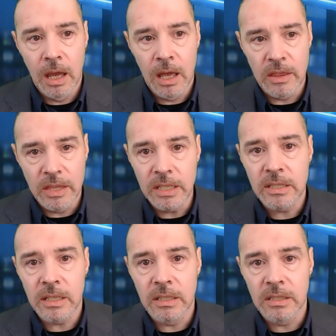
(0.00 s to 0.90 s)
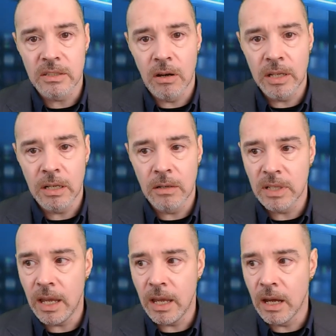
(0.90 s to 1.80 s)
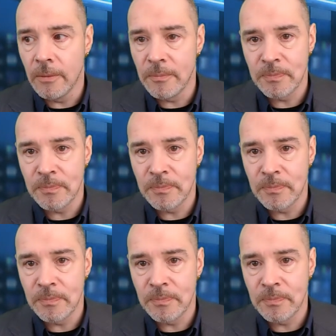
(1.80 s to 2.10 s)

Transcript: These days, I don't care.